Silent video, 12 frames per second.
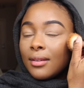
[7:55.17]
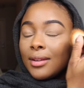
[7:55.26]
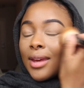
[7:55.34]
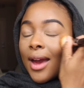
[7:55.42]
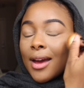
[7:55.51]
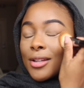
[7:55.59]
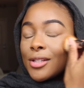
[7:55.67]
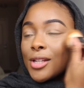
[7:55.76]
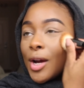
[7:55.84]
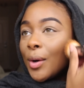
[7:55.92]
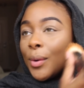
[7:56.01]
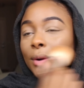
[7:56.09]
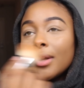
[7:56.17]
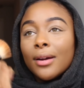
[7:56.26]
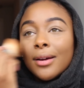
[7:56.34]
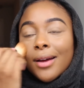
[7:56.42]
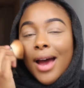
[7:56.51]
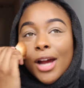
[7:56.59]
yeah, so
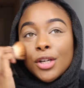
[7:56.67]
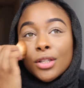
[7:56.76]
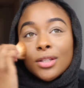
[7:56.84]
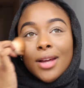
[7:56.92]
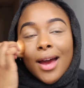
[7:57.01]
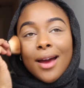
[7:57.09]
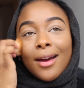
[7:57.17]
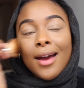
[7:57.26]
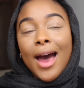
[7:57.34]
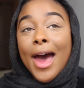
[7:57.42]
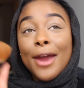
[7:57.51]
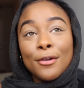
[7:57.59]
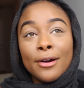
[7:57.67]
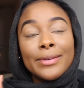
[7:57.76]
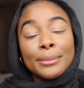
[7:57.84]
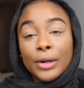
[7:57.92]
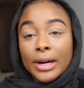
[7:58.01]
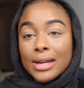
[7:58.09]
I don't know
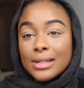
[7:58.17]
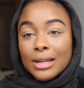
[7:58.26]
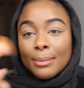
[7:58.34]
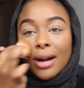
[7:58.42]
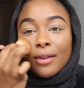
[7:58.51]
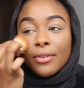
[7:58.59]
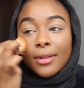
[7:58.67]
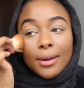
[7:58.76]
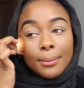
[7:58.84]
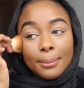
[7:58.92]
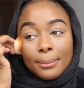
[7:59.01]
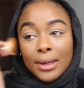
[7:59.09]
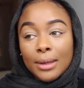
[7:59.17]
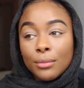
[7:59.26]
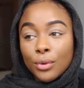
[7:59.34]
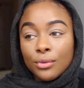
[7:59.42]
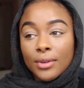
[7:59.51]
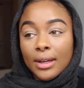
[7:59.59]
if I'm crazy, but I feel like me
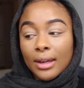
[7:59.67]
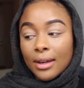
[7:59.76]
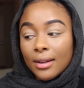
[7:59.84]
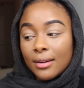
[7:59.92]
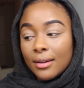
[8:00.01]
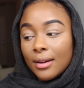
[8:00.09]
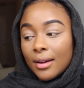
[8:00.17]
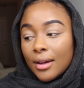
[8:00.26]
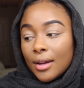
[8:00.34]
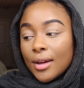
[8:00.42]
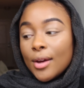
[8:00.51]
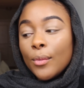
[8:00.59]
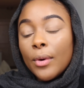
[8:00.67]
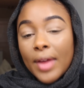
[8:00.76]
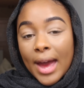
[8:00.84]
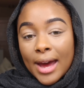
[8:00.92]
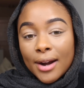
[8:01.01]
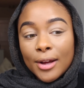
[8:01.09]
moving in with
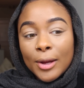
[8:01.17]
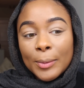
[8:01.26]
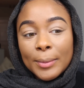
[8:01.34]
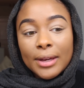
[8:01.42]
Adam